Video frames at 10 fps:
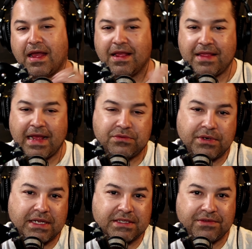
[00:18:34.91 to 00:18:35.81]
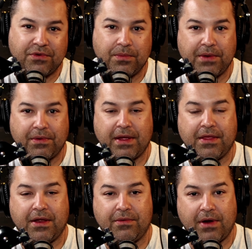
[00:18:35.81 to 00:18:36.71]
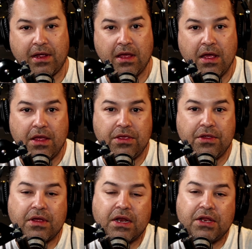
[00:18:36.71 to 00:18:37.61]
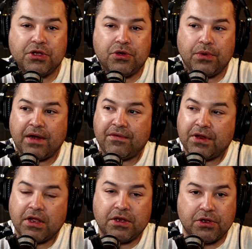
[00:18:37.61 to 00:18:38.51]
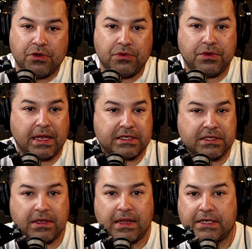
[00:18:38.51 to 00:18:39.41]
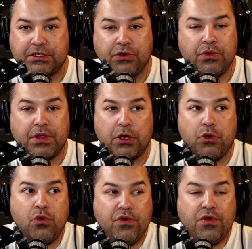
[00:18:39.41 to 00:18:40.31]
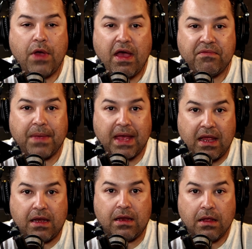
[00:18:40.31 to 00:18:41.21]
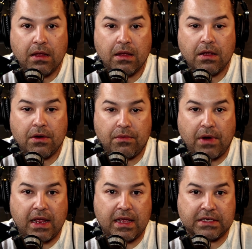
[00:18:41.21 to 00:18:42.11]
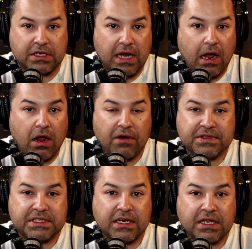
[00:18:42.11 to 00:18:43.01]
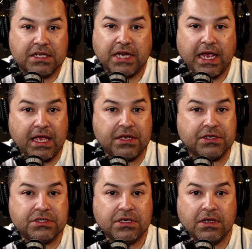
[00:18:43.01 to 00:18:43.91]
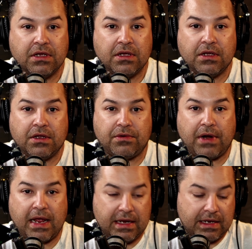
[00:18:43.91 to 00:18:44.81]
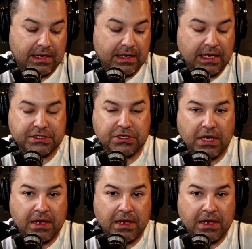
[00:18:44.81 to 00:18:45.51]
that's what does it for me right there, right? You're gonna do whatever you're gonna do. That's it. That's who that who you have been, right? It's not all of a sudden gonna change, right? And, unless you